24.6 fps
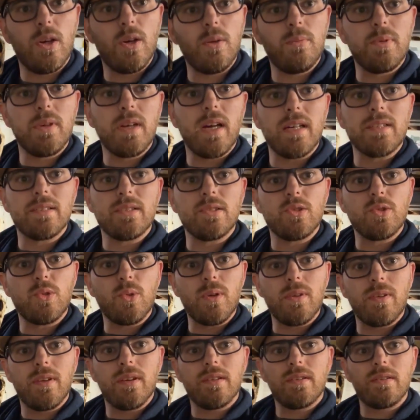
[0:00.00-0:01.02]
I hope you guys
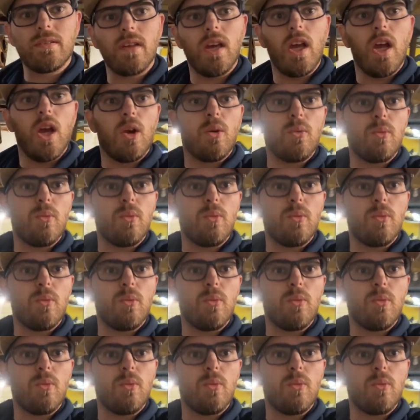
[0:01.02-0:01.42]
enjoyed this